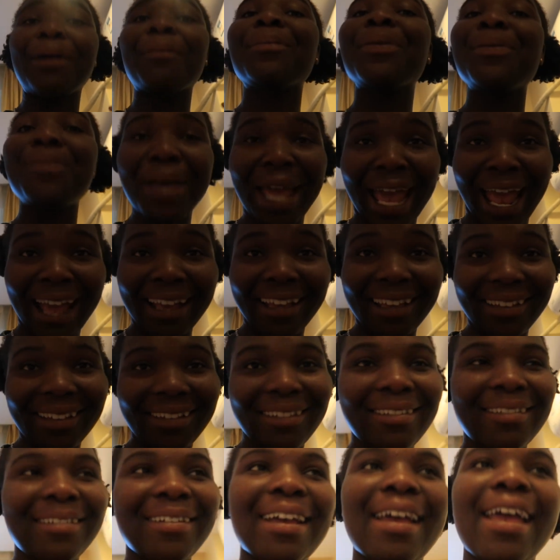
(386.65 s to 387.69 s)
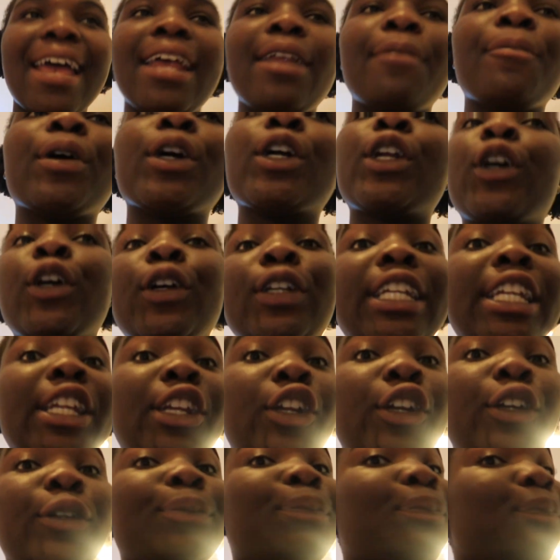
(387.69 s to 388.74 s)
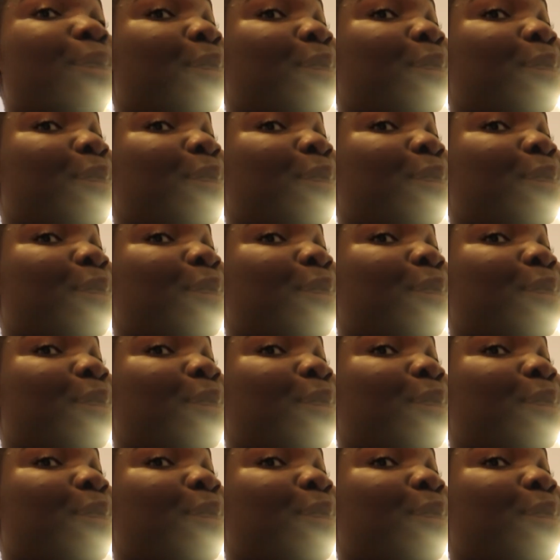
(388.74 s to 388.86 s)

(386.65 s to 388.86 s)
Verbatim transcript: and I'm gonna be back. And we're gonna go to dinner.